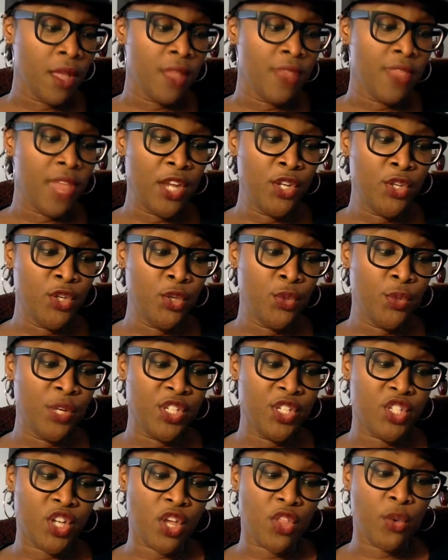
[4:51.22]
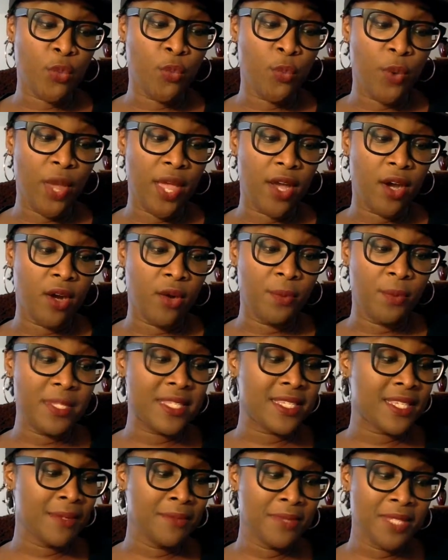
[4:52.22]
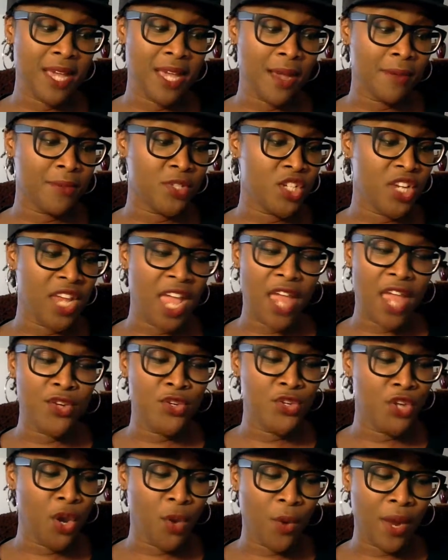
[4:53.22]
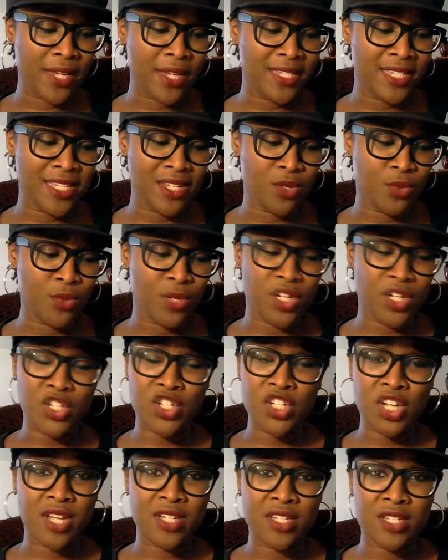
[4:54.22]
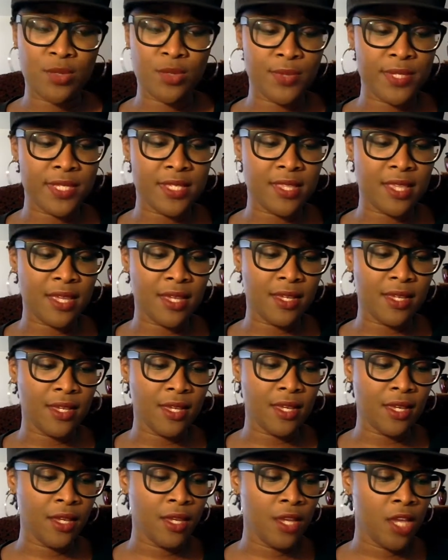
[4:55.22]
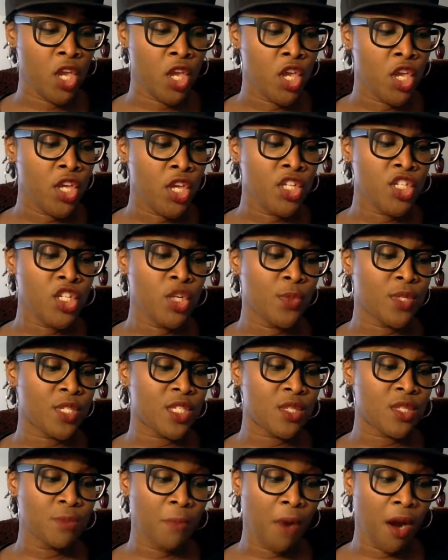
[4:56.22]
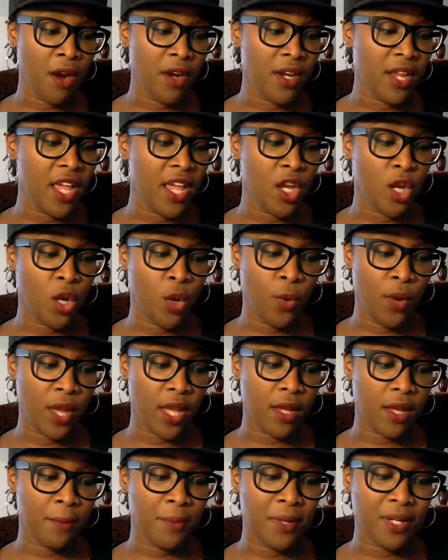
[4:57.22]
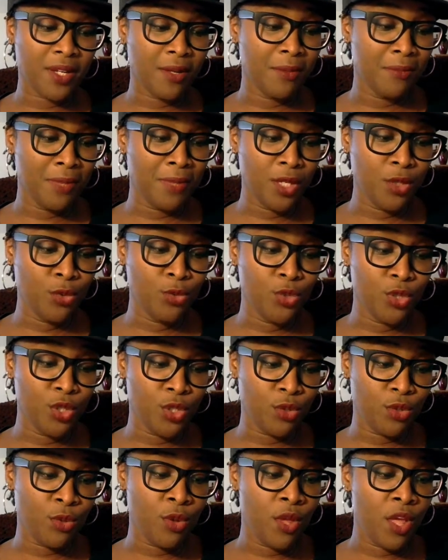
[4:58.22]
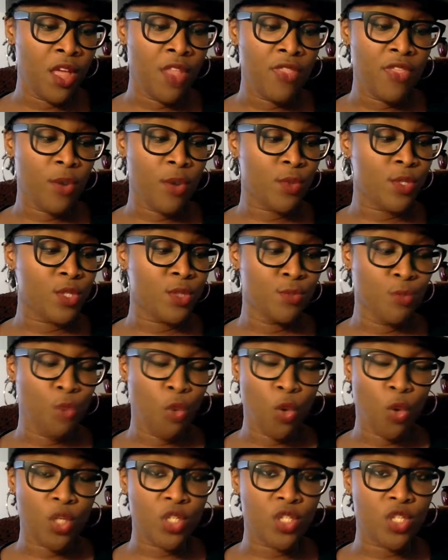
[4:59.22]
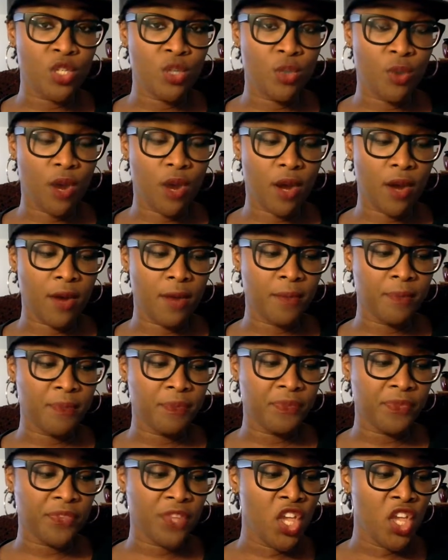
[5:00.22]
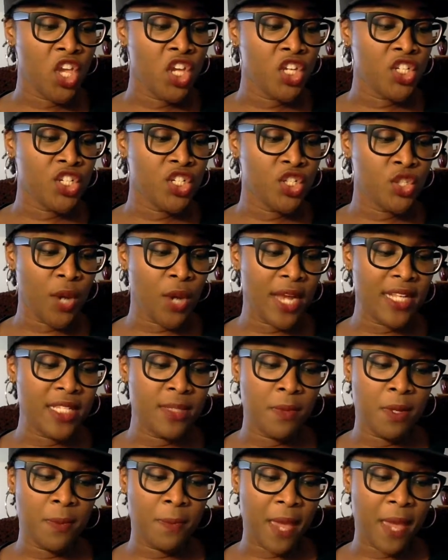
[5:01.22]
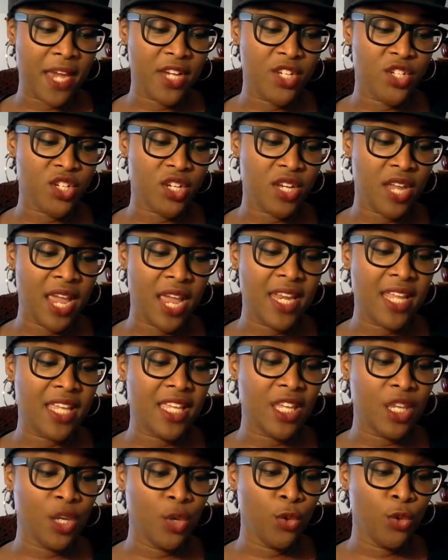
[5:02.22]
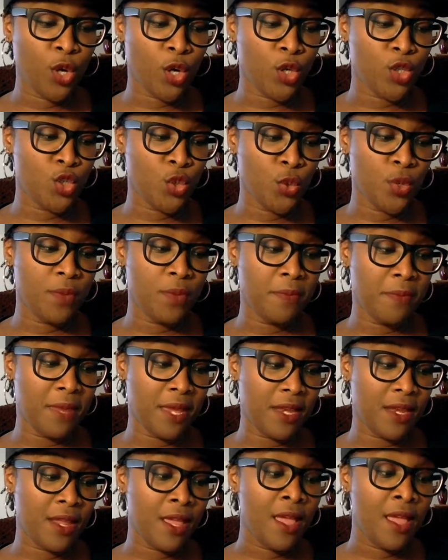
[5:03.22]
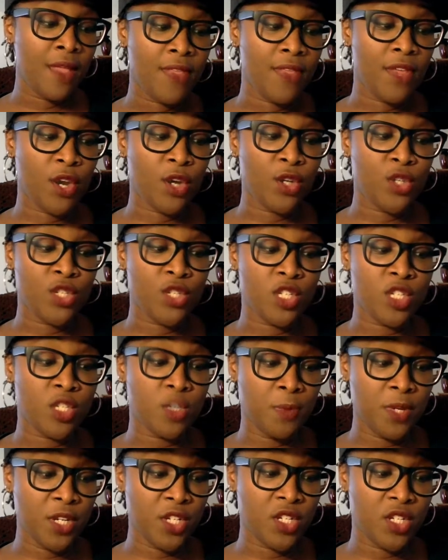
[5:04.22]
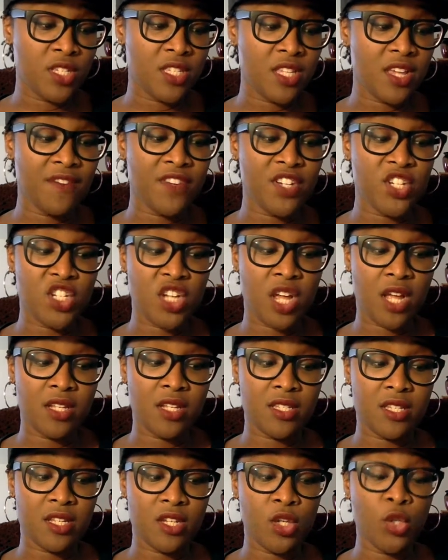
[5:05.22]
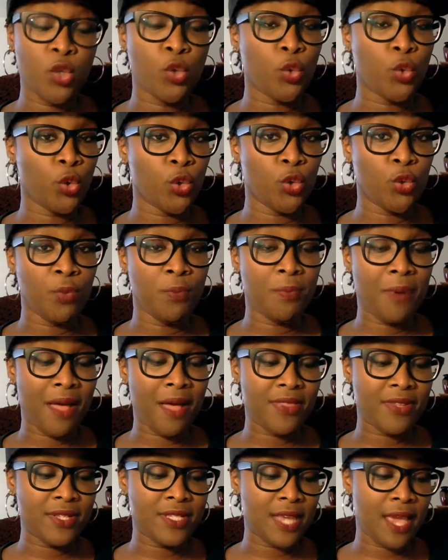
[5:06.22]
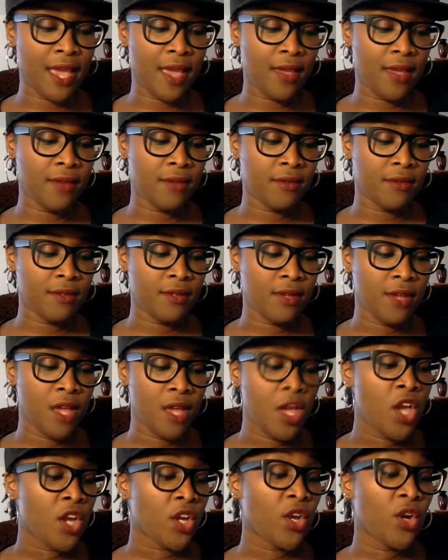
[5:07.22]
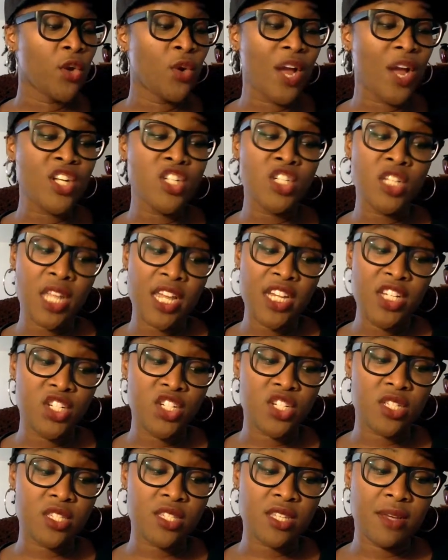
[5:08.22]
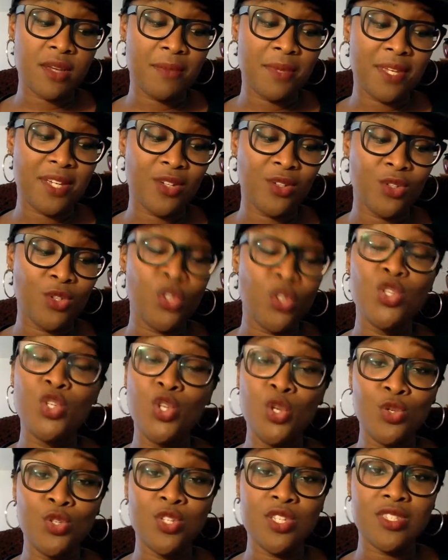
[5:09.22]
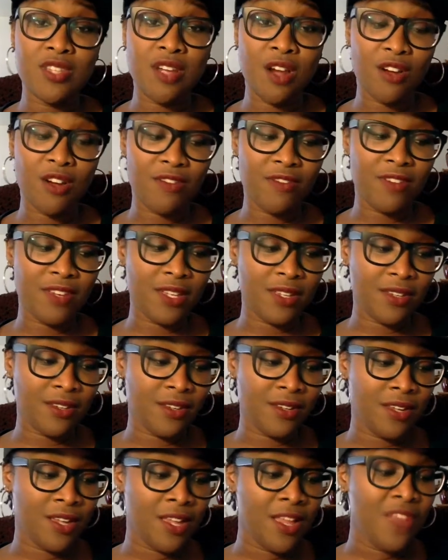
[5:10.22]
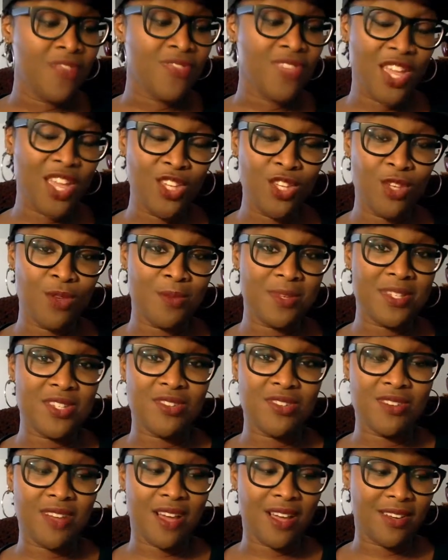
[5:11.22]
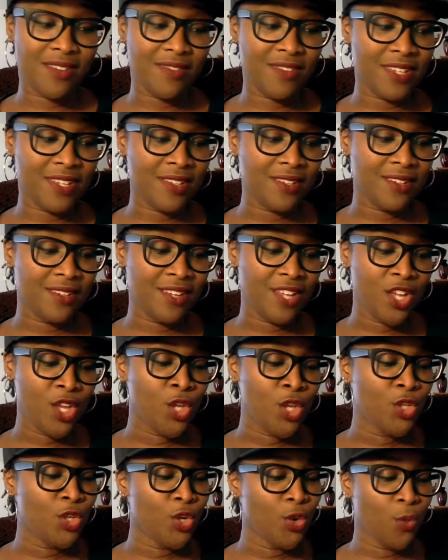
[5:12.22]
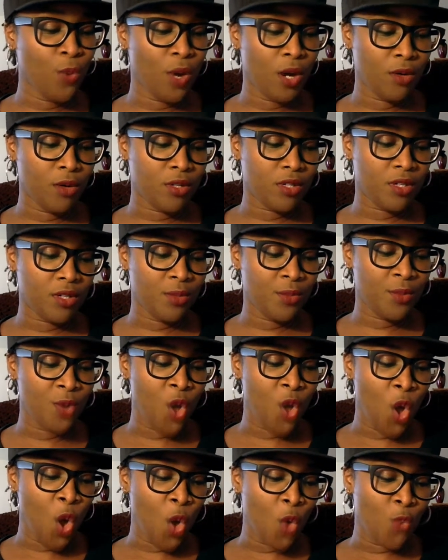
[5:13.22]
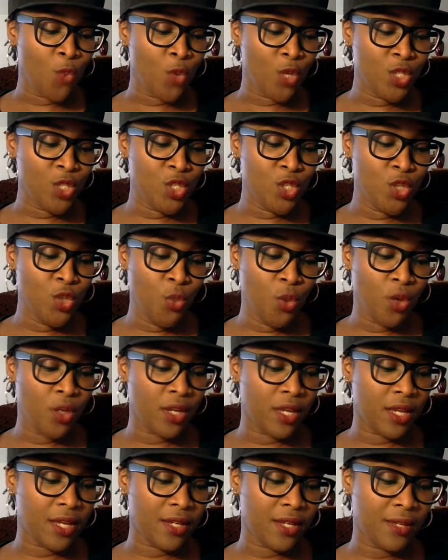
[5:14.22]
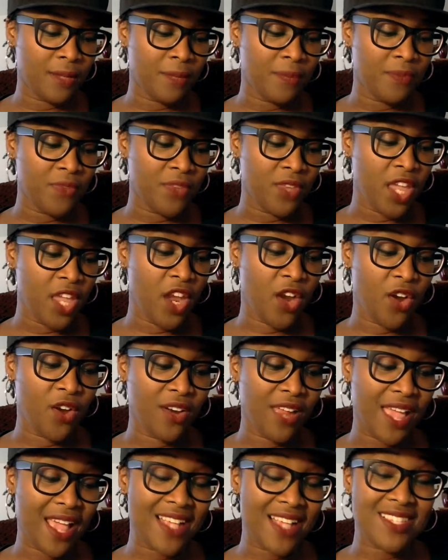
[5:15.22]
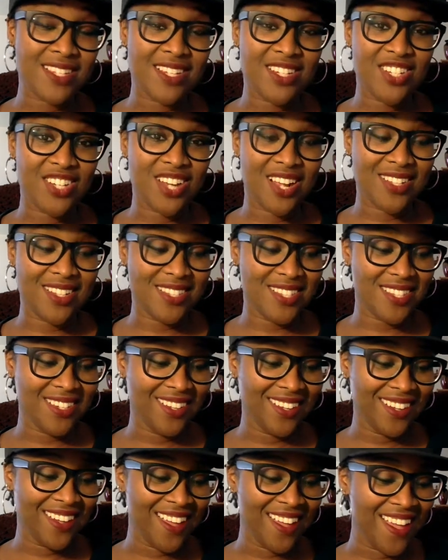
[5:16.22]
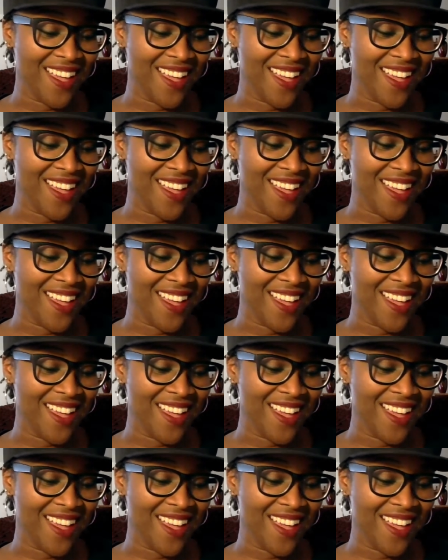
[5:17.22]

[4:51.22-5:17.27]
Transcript: They knew each other well, but sometimes she had no idea what Ashanta was thinking. She was smart and quick, but Camille knew there was more to her. She tried to be patient, and it killed her to admit that her suspicions of Ashanta grew by the day. Congratulations, Camille. You deserve it. Thank you, Mr. Donovan. You're welcome. What do you want, honey? Harold asked Ashanta.